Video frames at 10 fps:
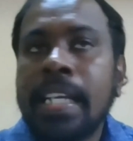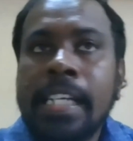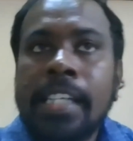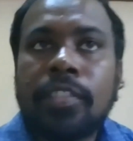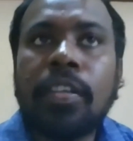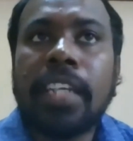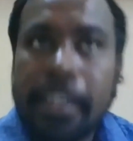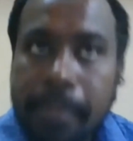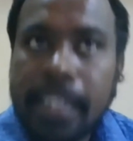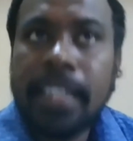So
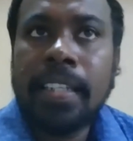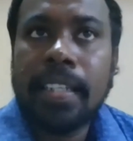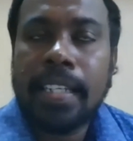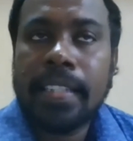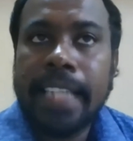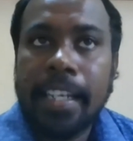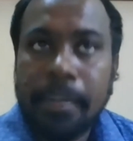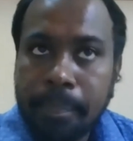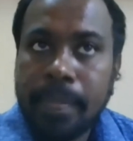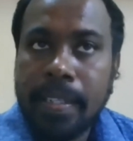even that,
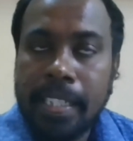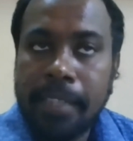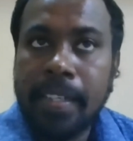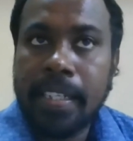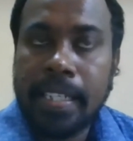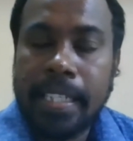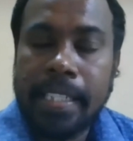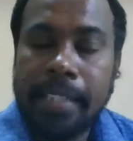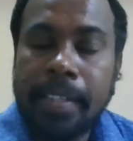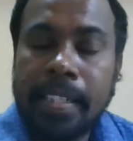
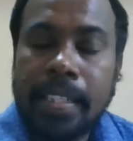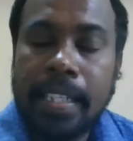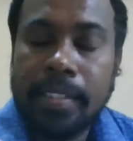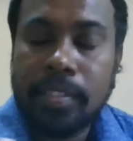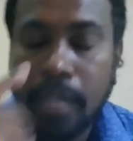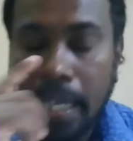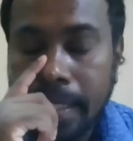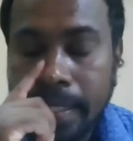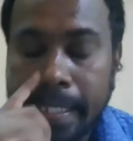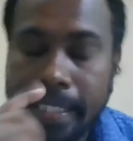
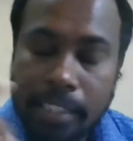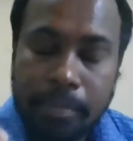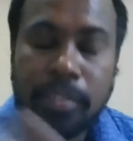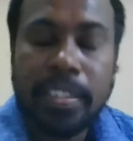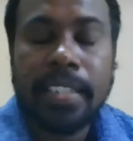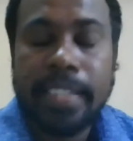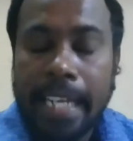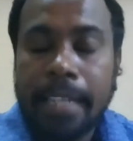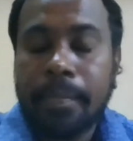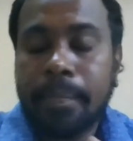let's suppose that
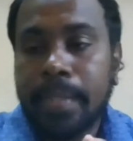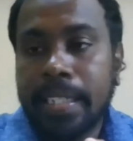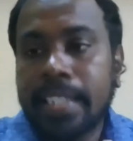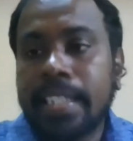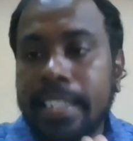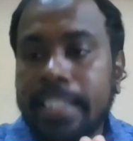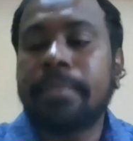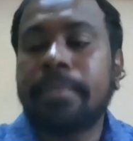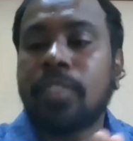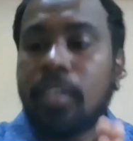that particular
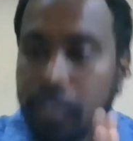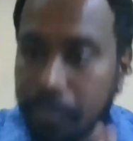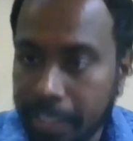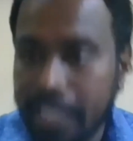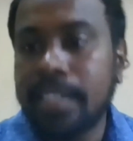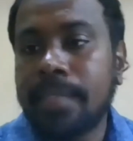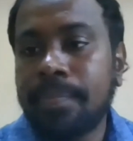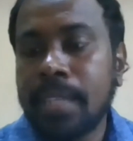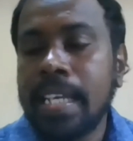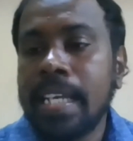attempt is also failed.
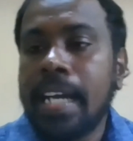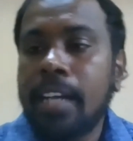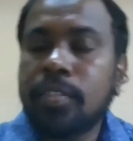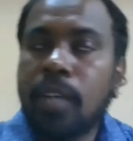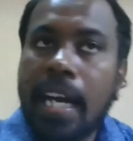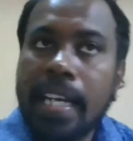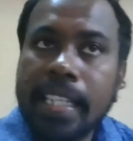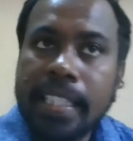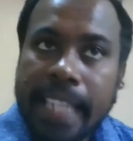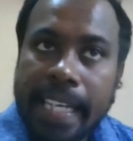So
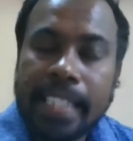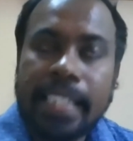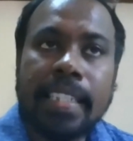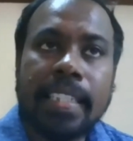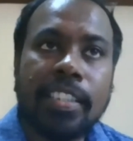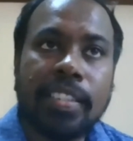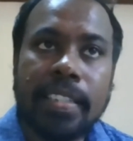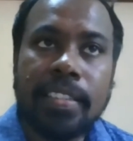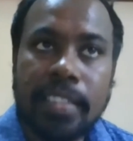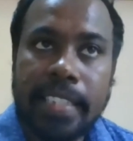under that
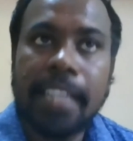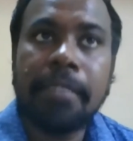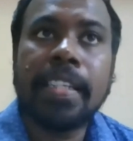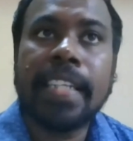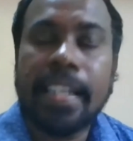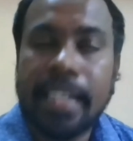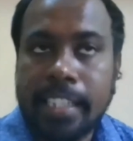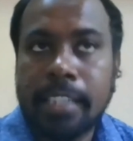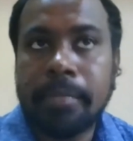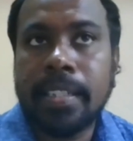conditions, then we can
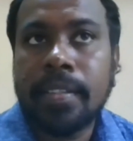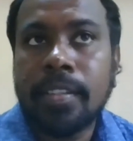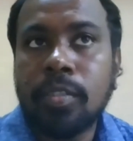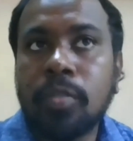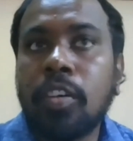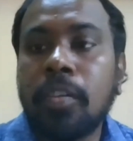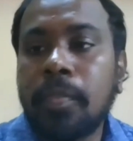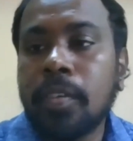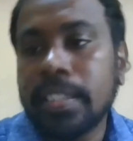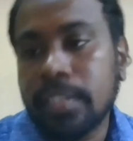recommend to go
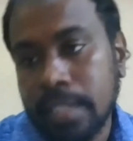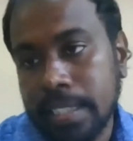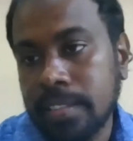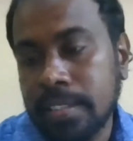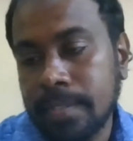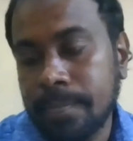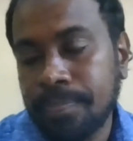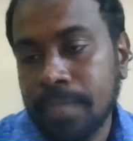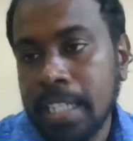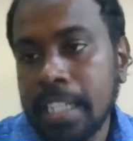for restoration.
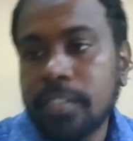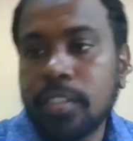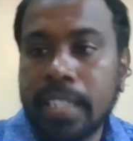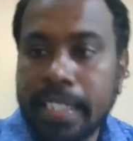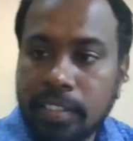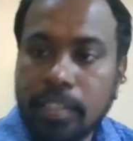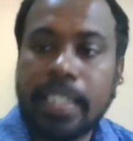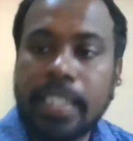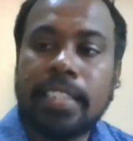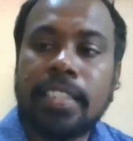So the
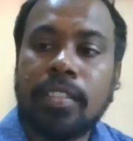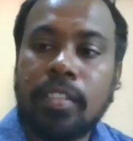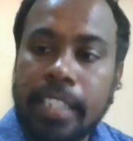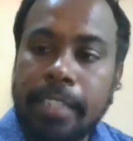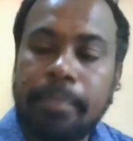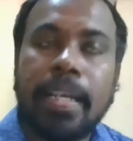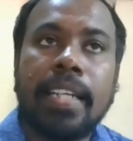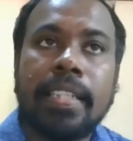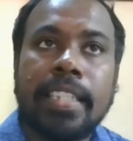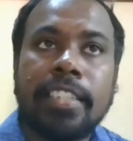restoration or
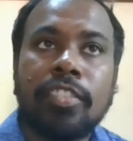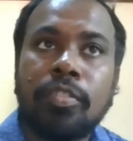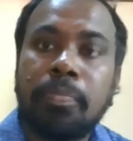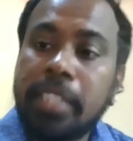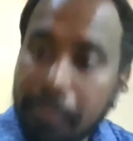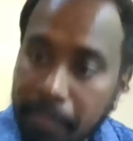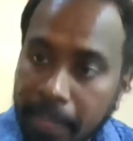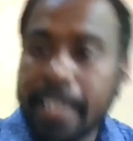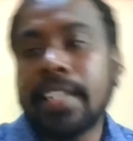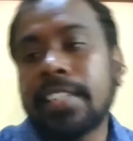replantation should be the
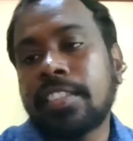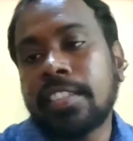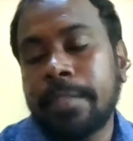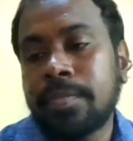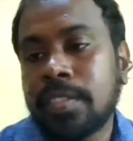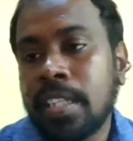final step,